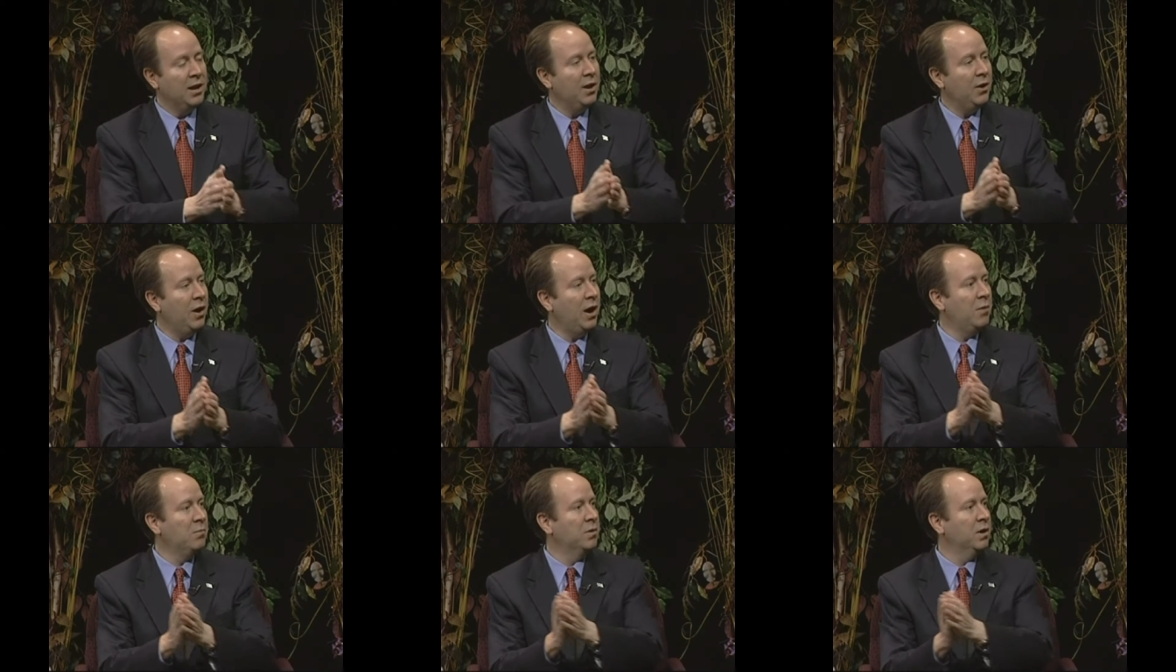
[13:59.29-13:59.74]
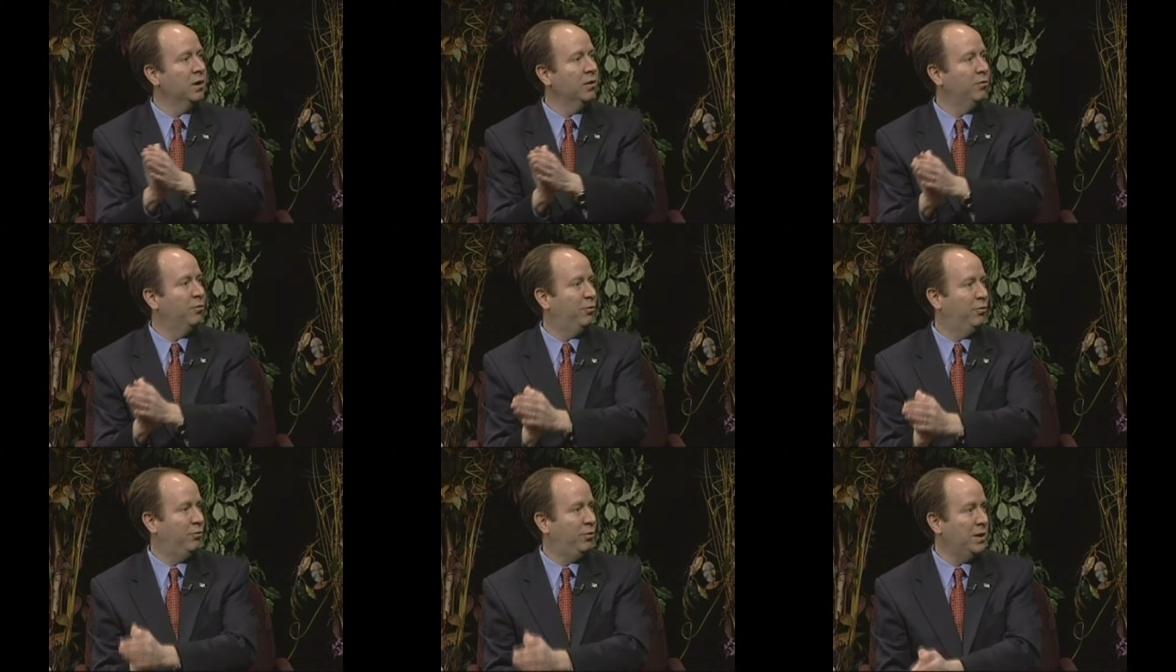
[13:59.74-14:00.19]
Now, I'm going
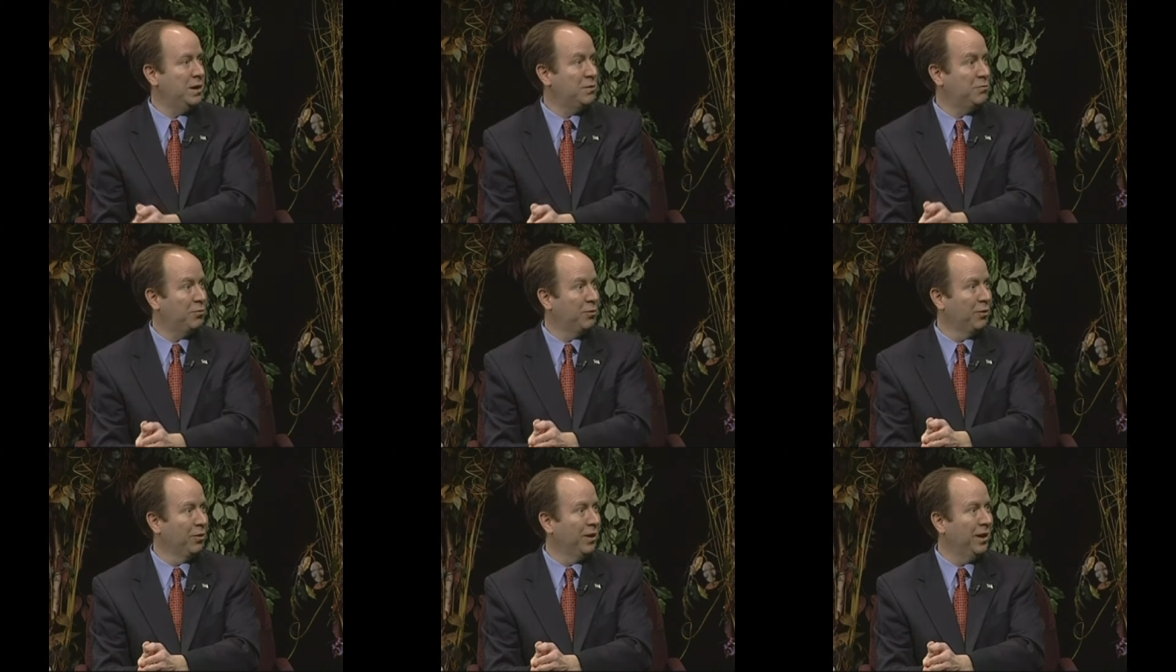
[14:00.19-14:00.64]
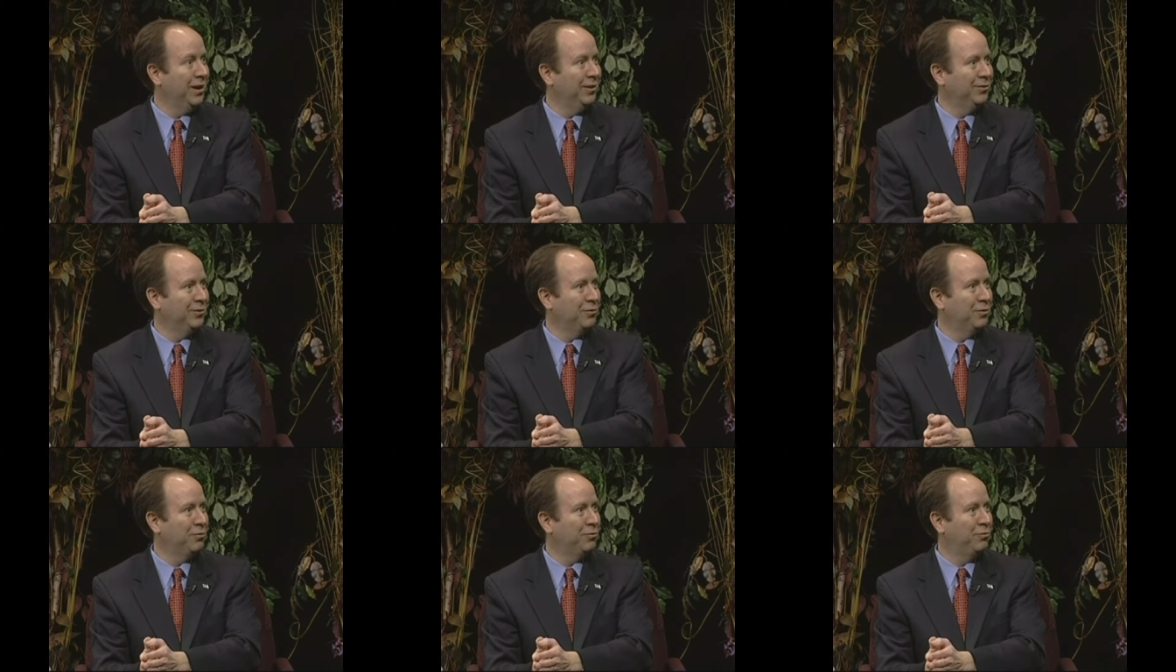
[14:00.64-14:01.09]
to fight for
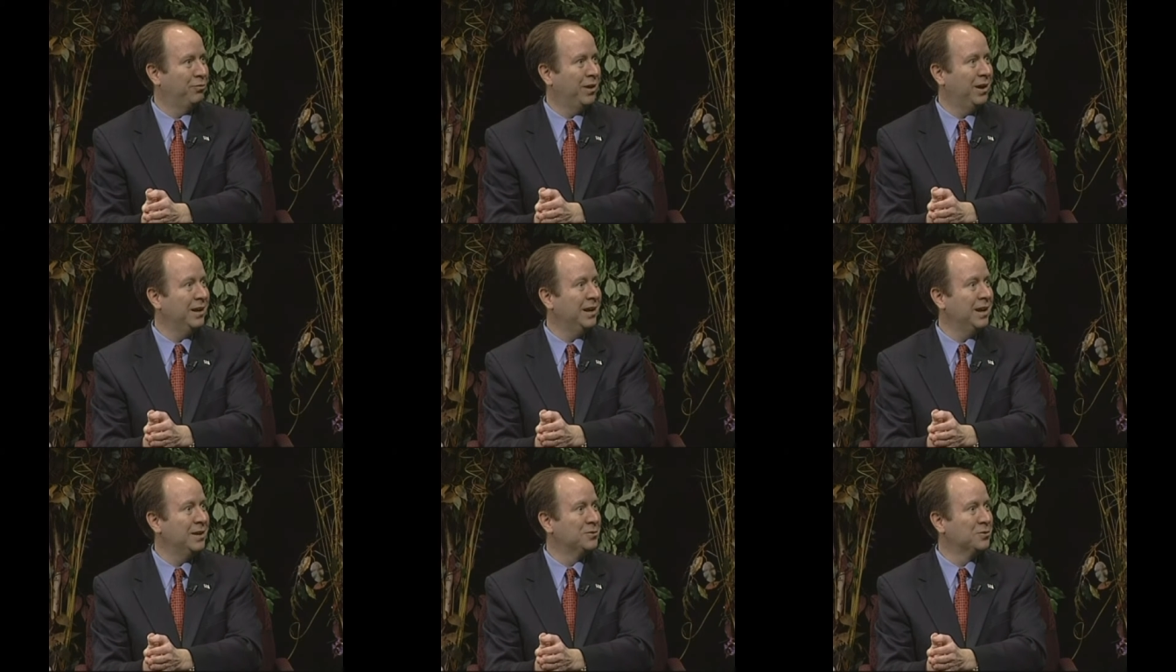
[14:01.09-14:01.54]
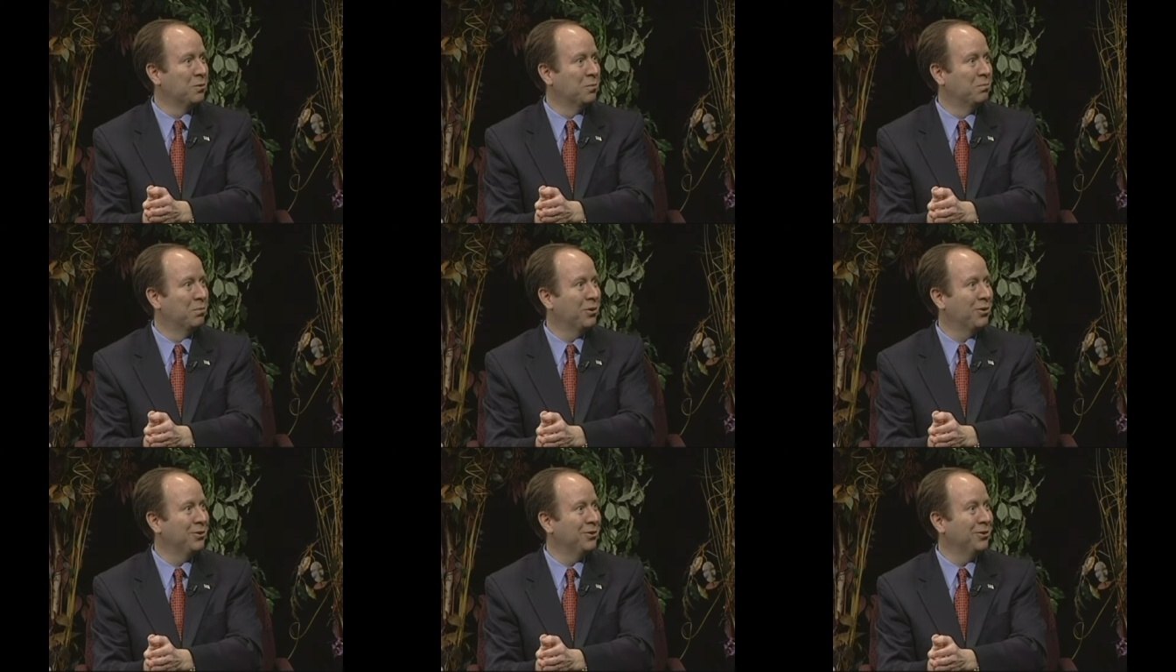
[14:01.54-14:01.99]
less of a financial
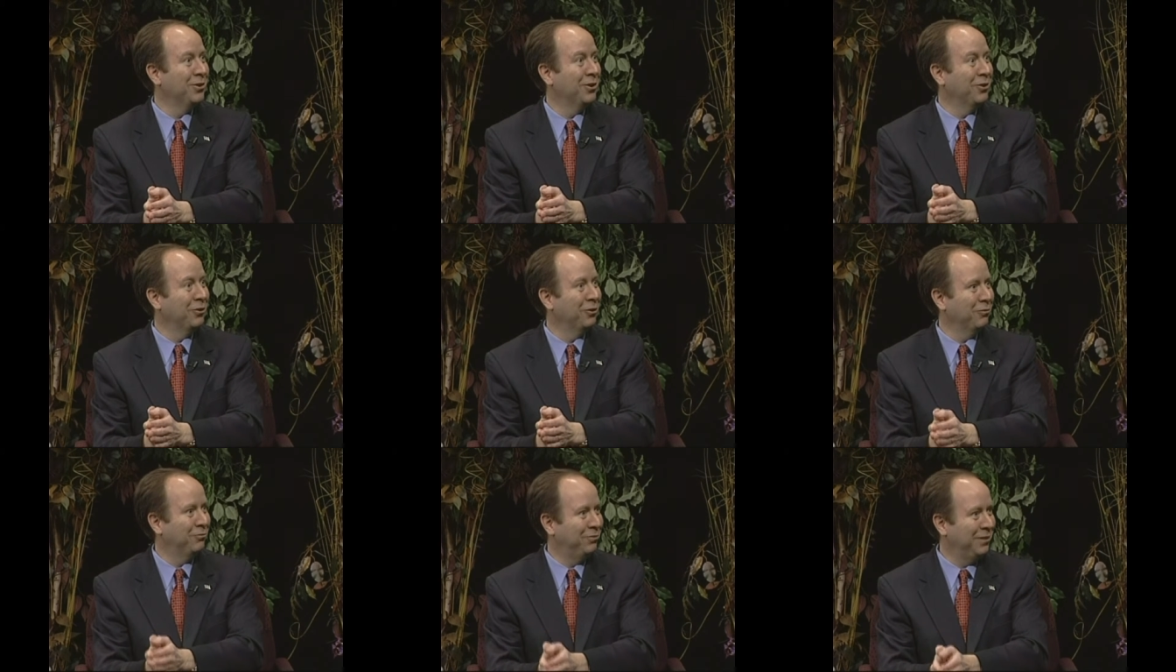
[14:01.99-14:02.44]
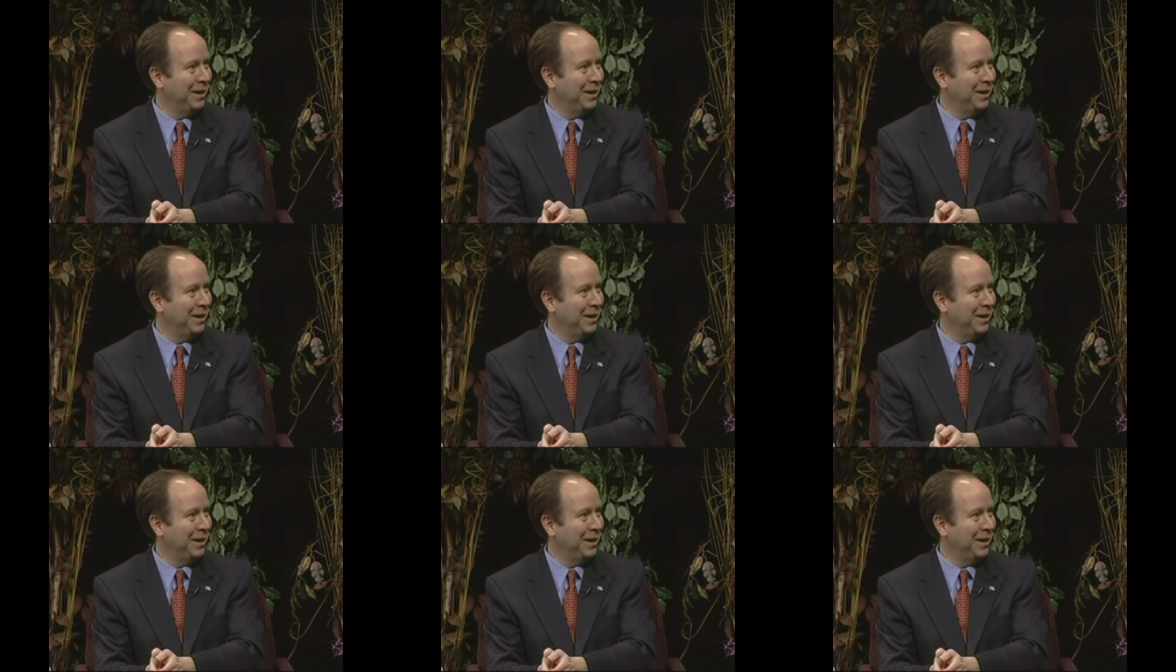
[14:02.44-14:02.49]
burden on our